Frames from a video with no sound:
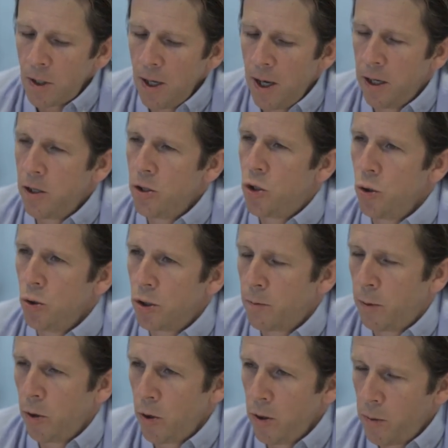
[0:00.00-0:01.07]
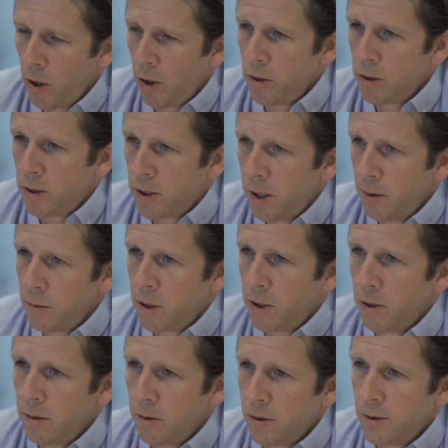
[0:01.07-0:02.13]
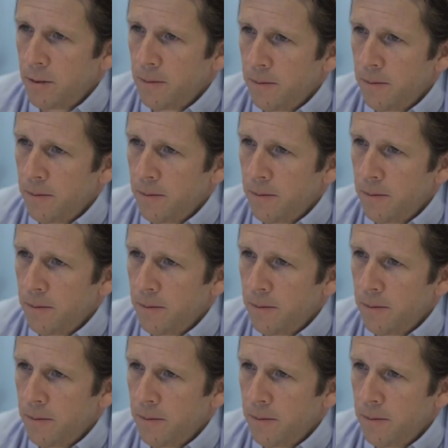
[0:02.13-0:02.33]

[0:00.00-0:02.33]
and induced pluripotent stem cells.